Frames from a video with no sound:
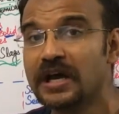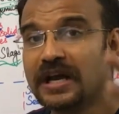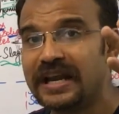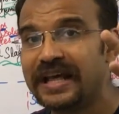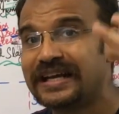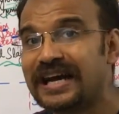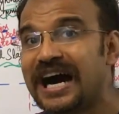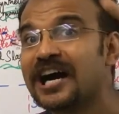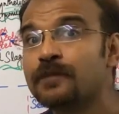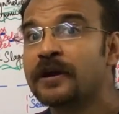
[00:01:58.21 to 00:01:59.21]
like
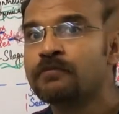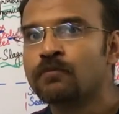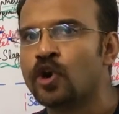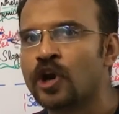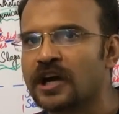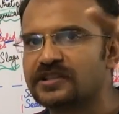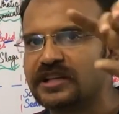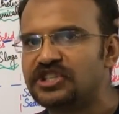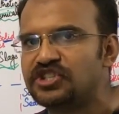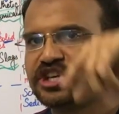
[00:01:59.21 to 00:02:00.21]
carbon
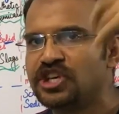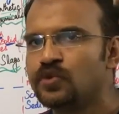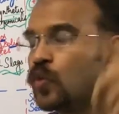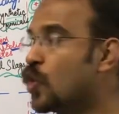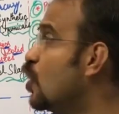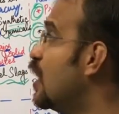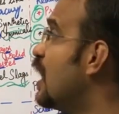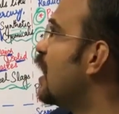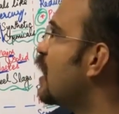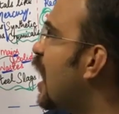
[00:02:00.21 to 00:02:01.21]
monoxide, CO.
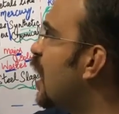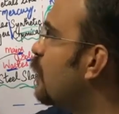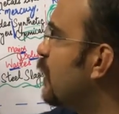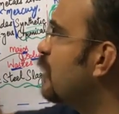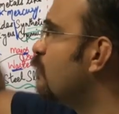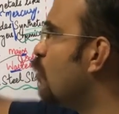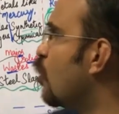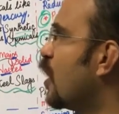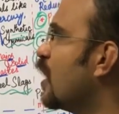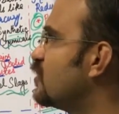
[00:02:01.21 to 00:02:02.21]
Carbon
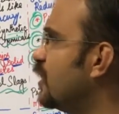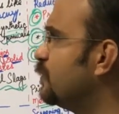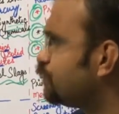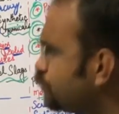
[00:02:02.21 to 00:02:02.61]
monoxide.